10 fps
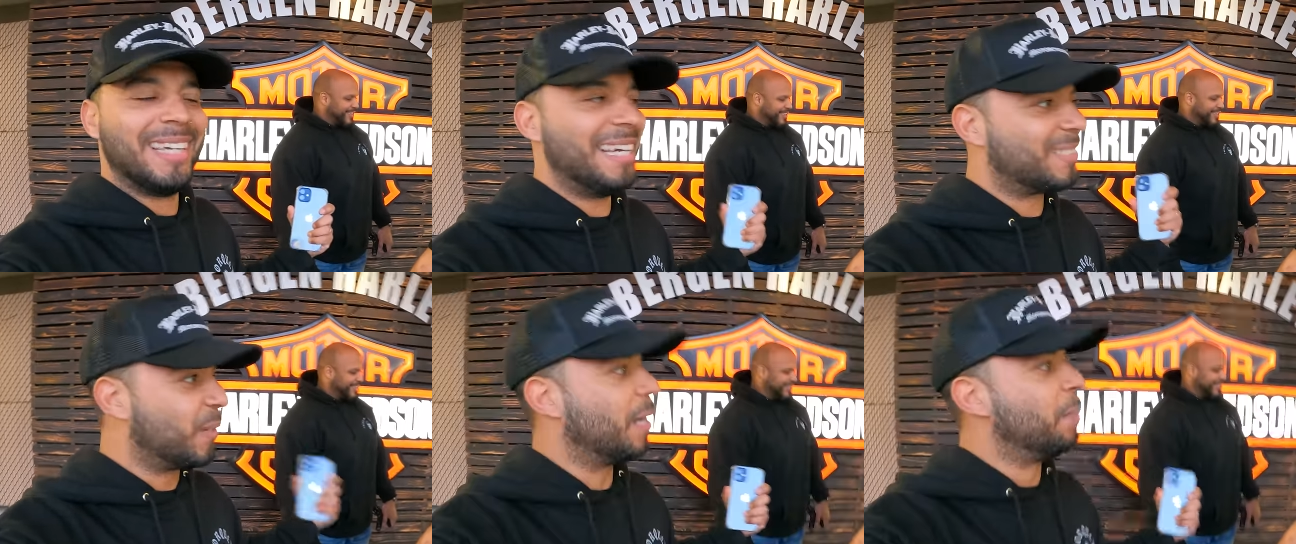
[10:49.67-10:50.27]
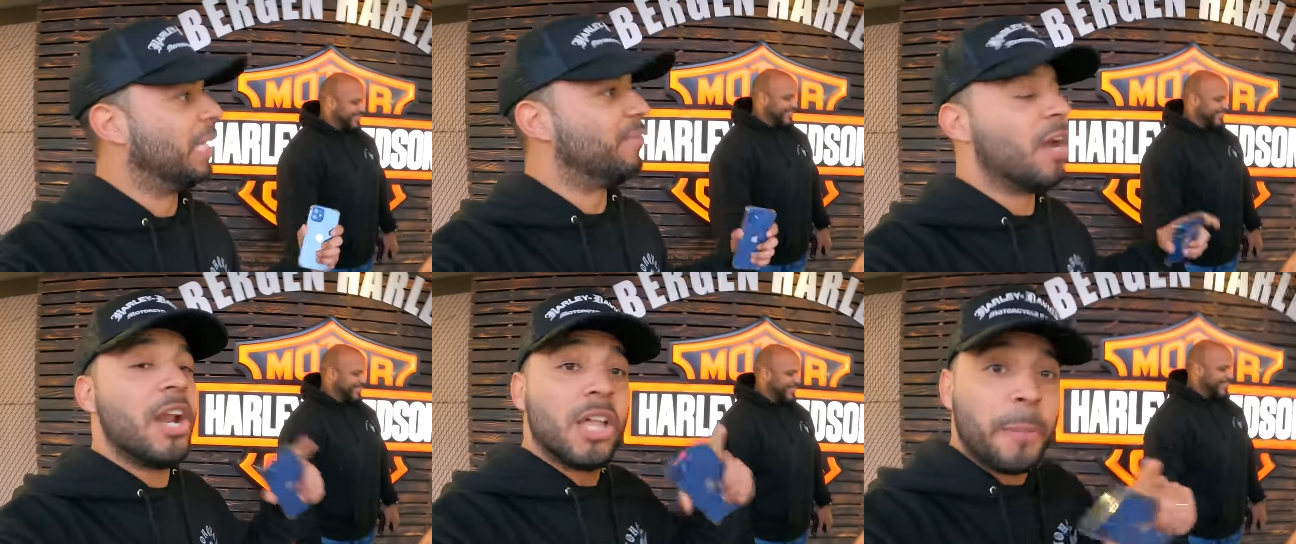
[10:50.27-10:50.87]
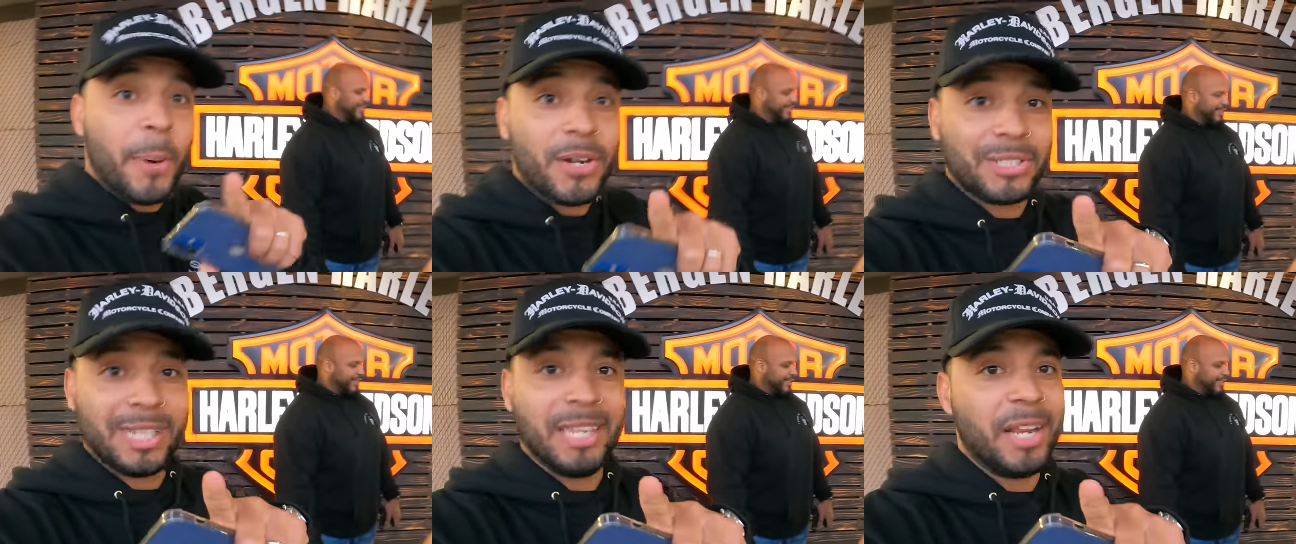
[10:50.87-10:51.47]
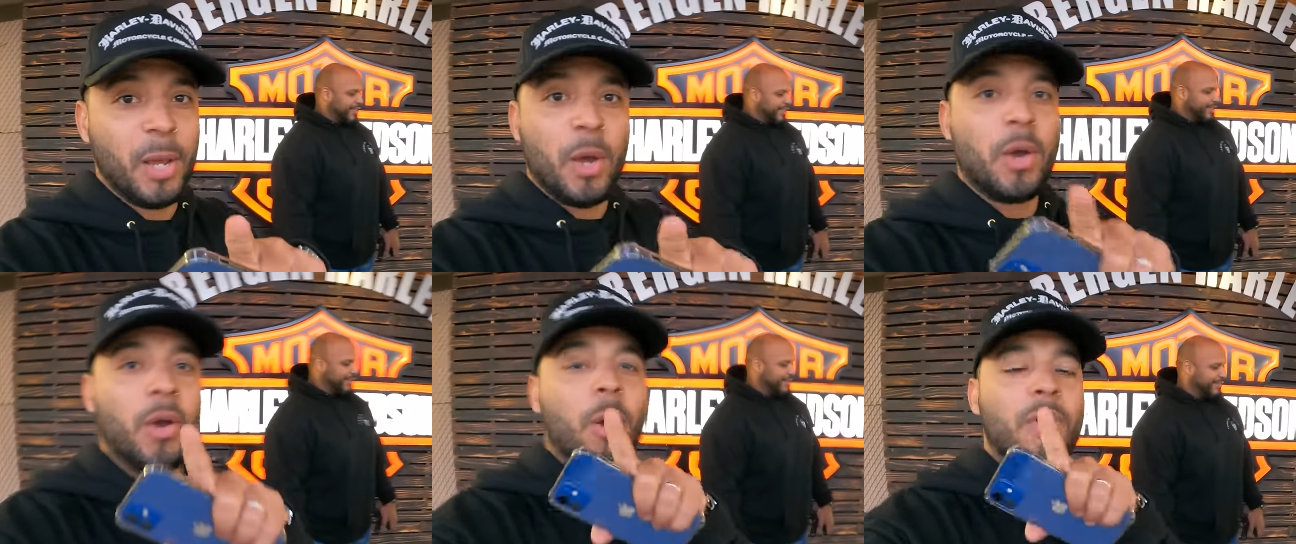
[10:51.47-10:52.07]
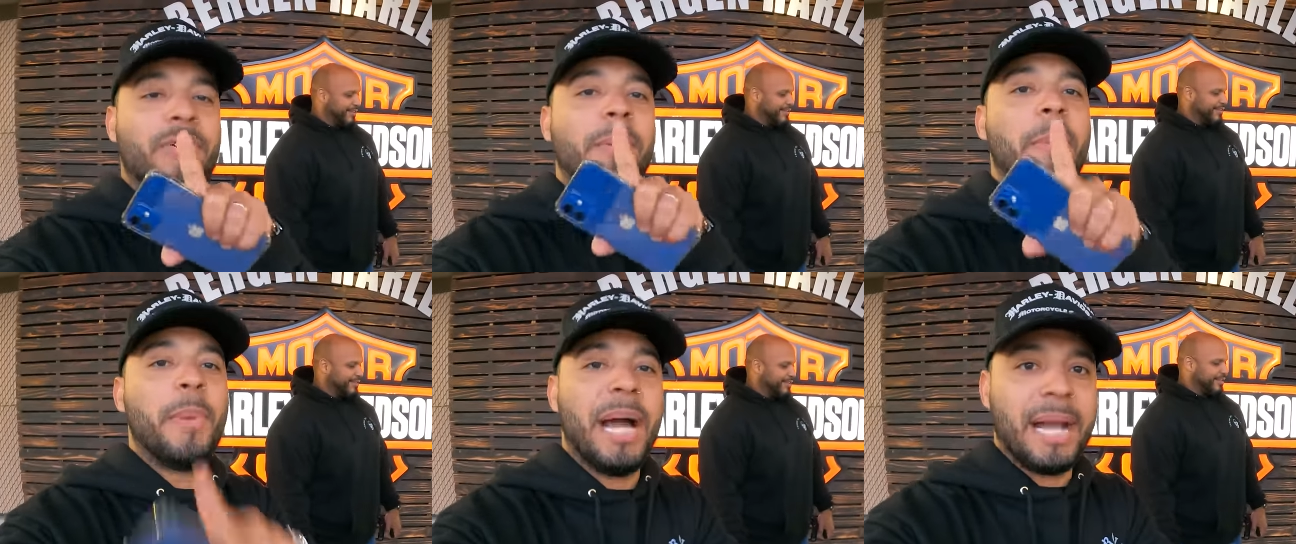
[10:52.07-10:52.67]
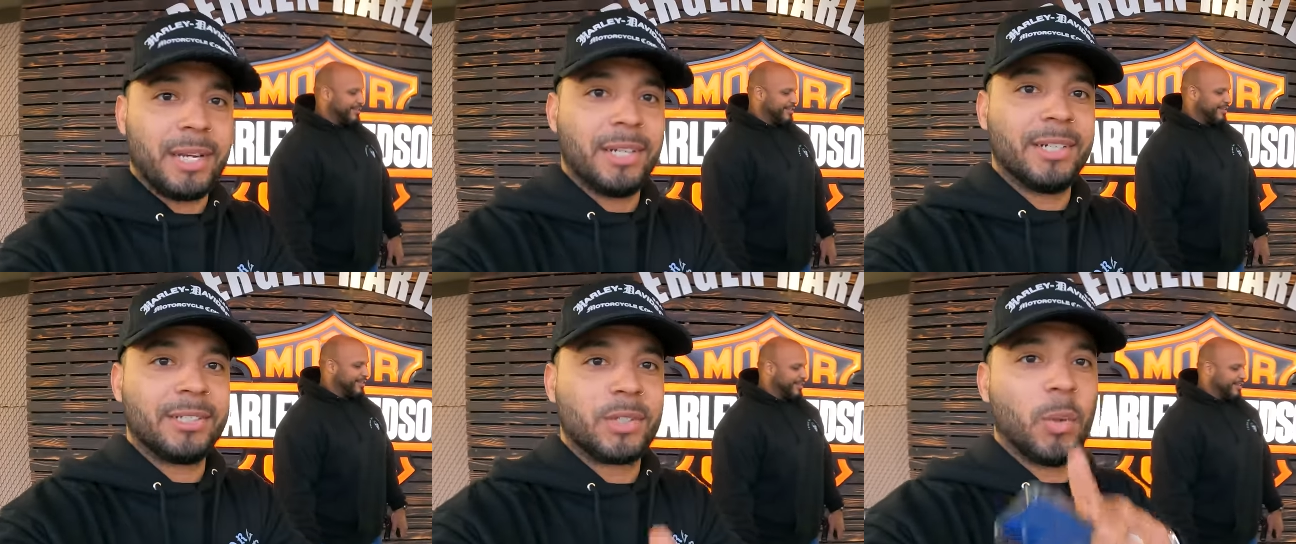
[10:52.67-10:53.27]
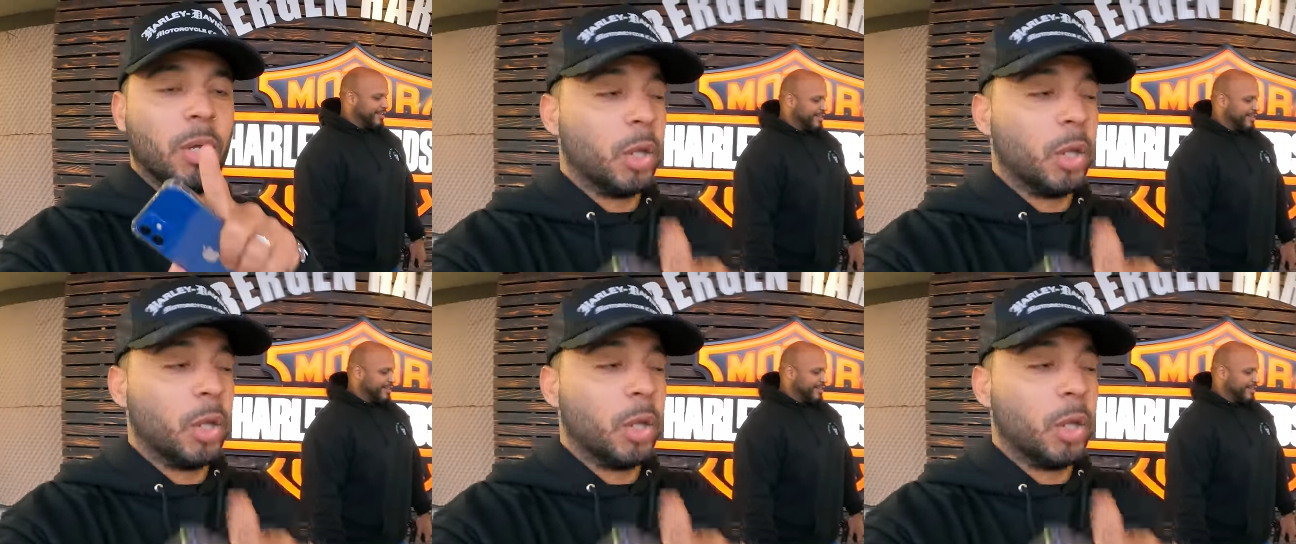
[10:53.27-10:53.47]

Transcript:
Speaker 1: I still can't believe it. Another person Going from a bagger to a